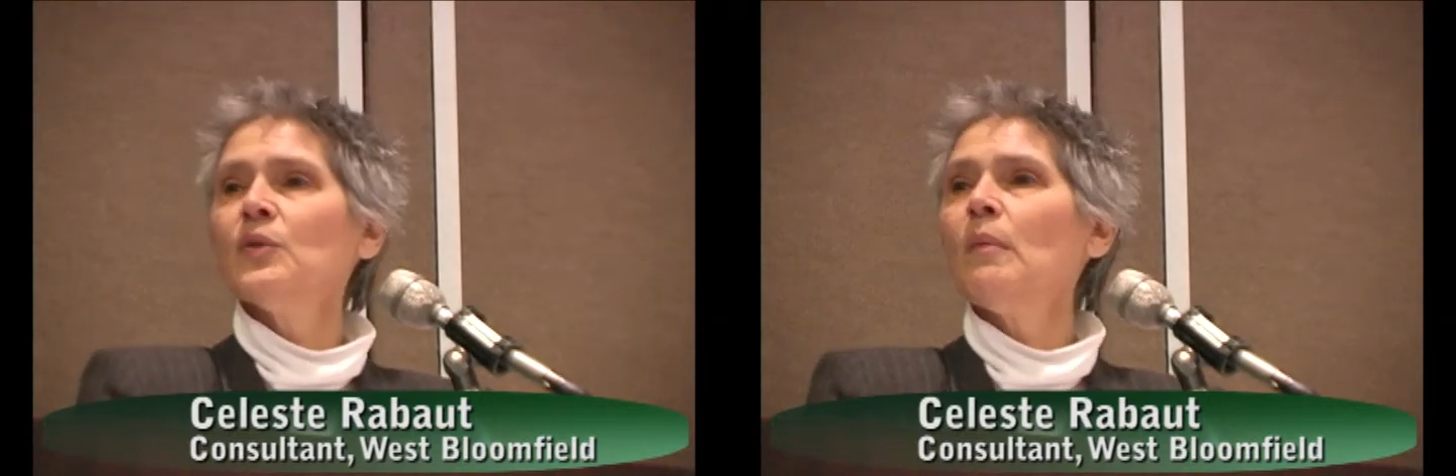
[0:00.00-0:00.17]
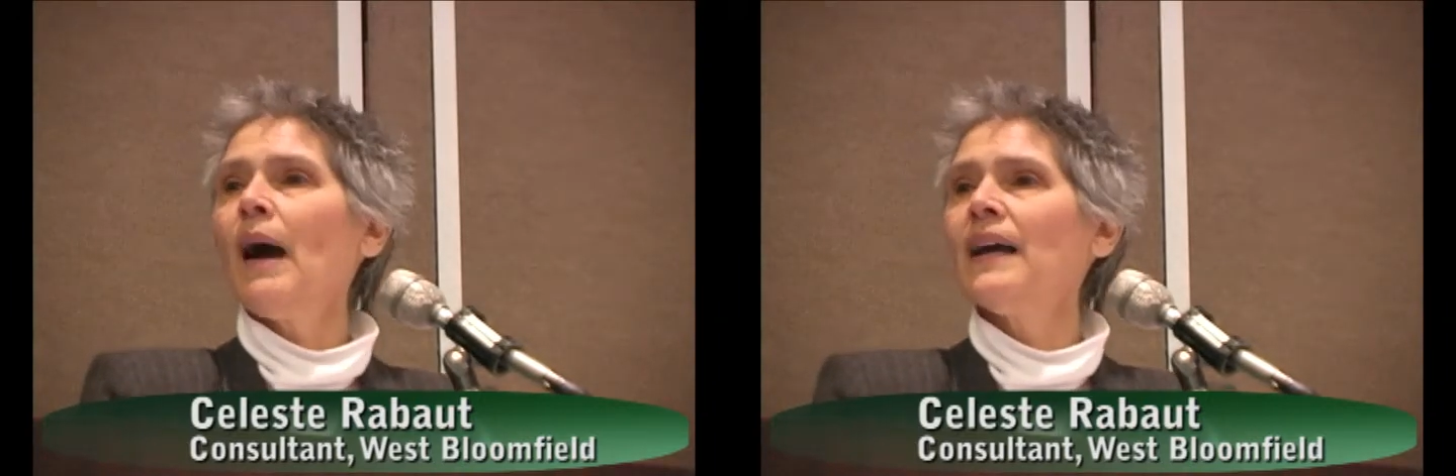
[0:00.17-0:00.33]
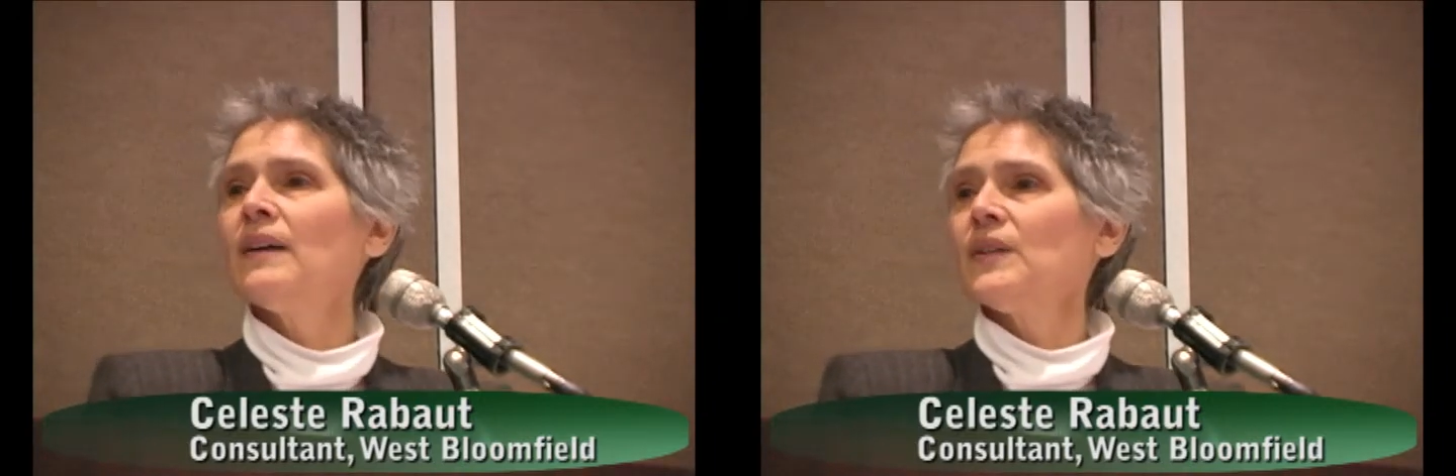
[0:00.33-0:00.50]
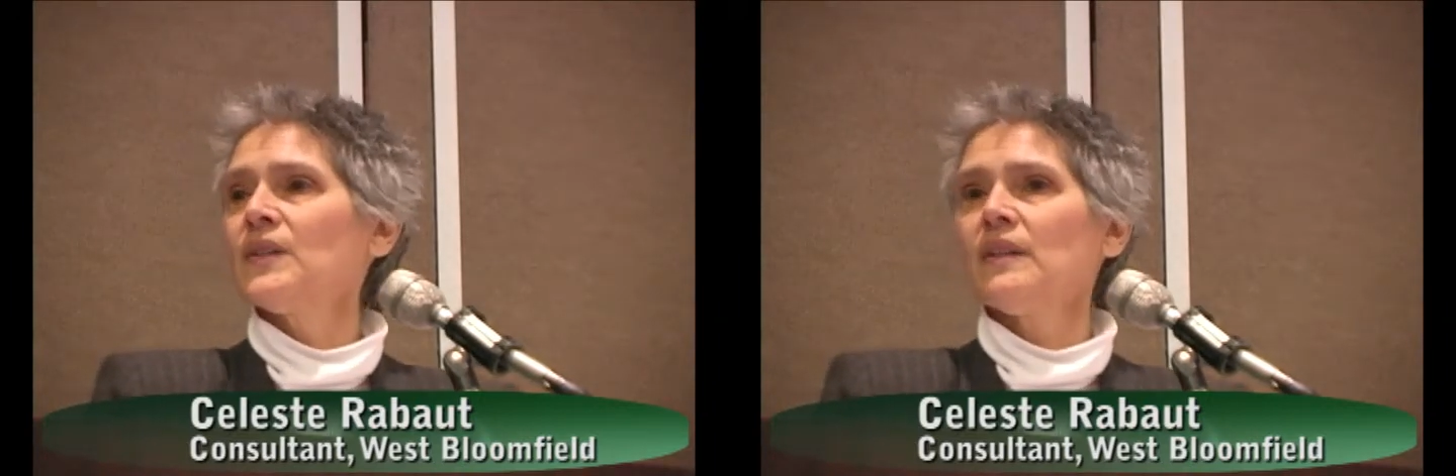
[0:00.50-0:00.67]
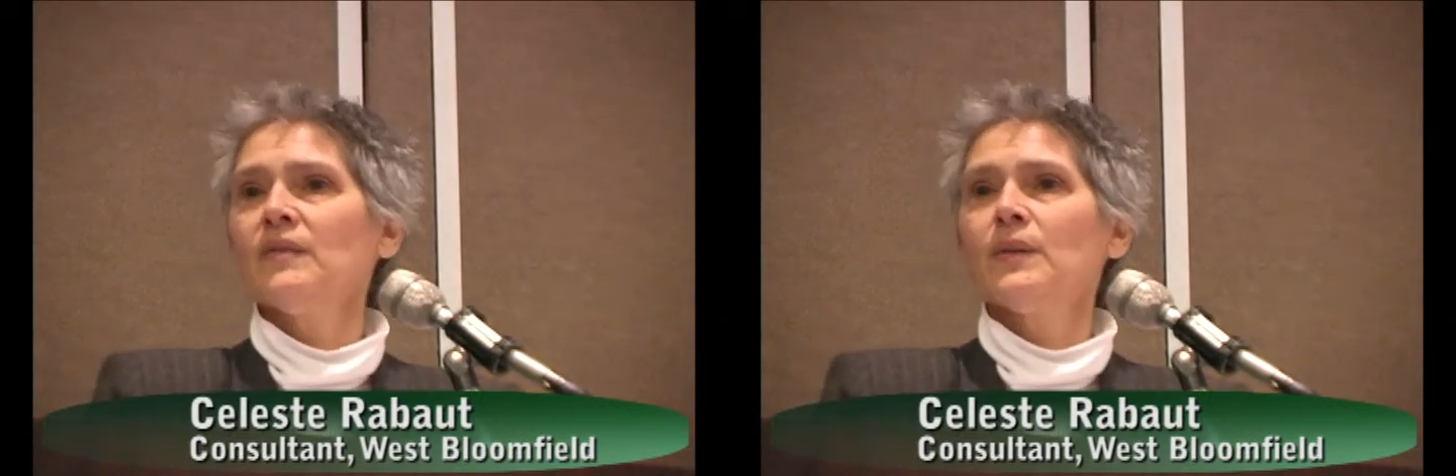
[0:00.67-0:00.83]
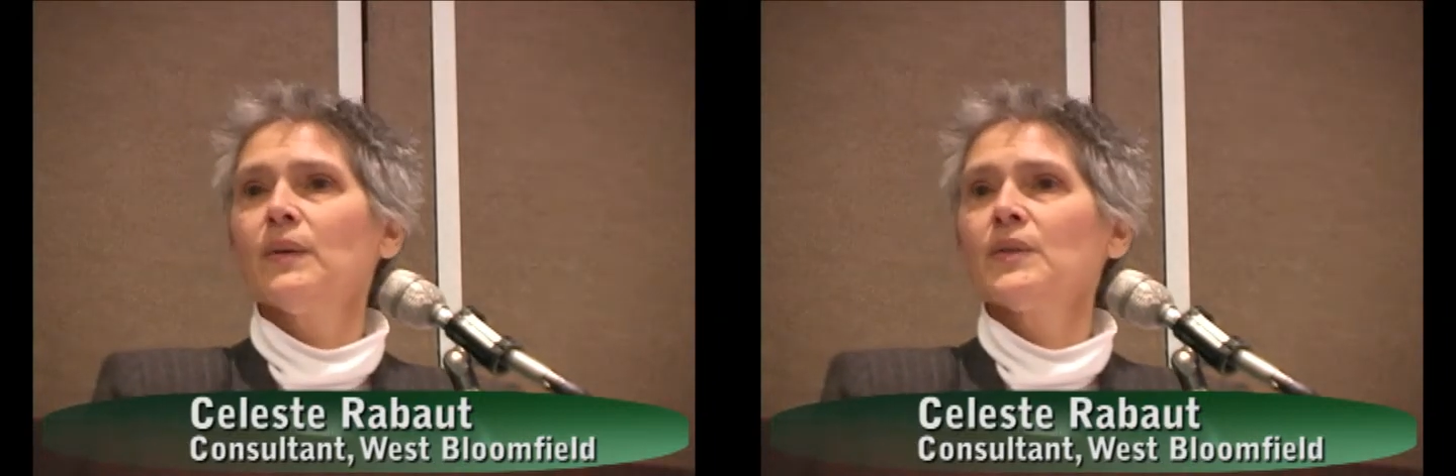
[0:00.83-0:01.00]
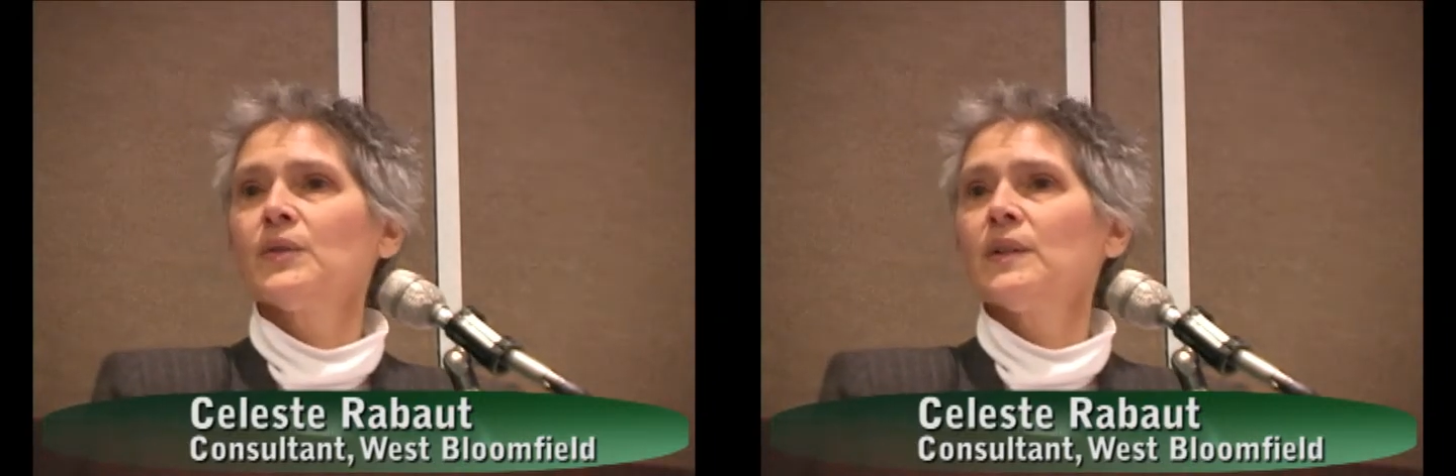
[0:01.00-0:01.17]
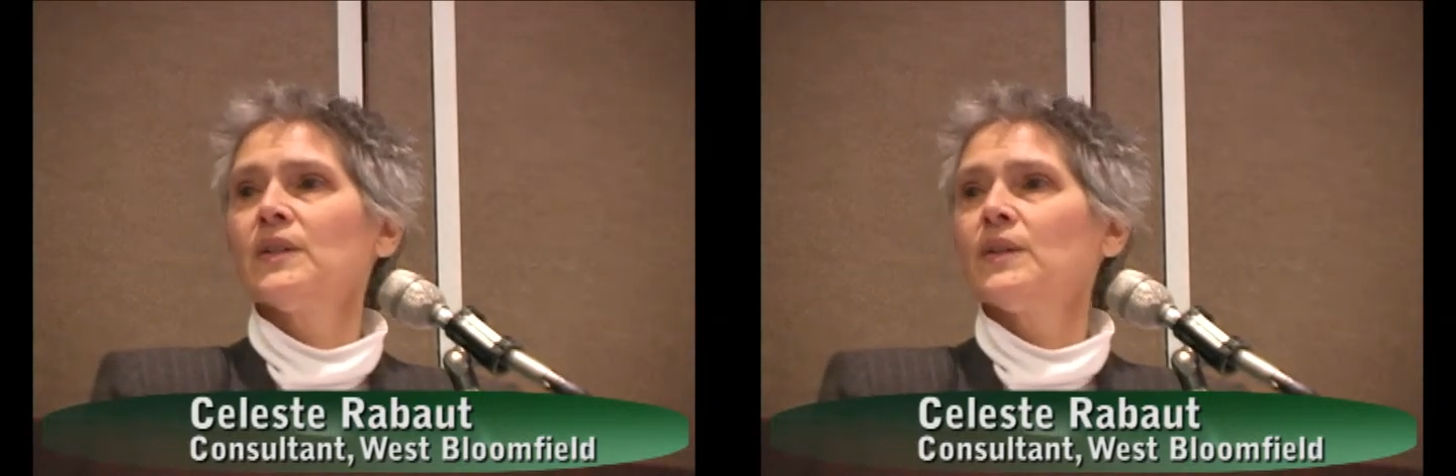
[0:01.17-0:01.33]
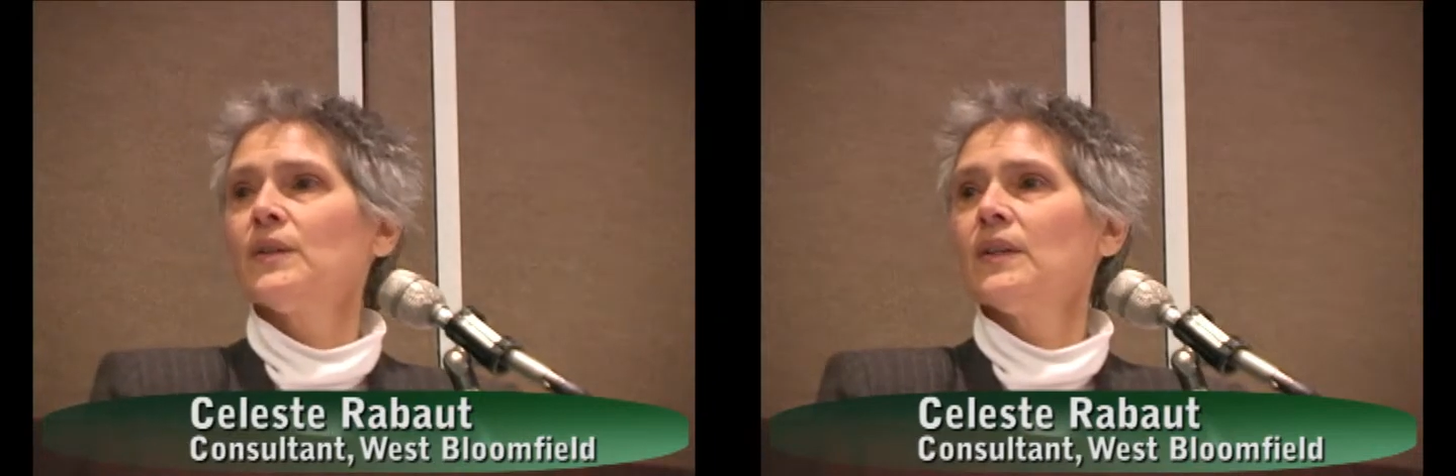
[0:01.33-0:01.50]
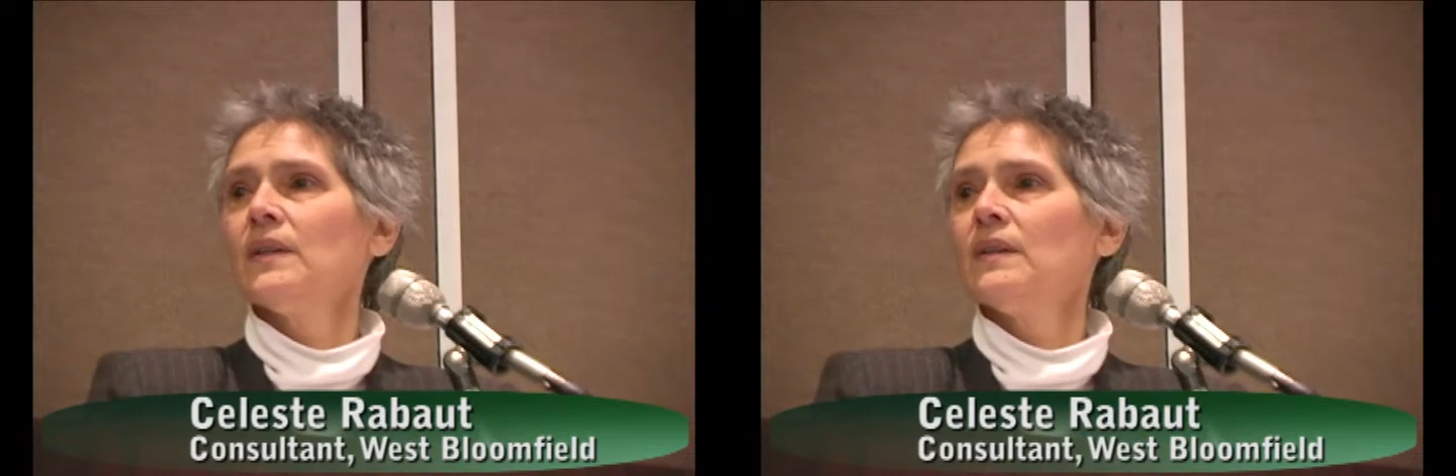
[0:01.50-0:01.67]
miles of a grocery store?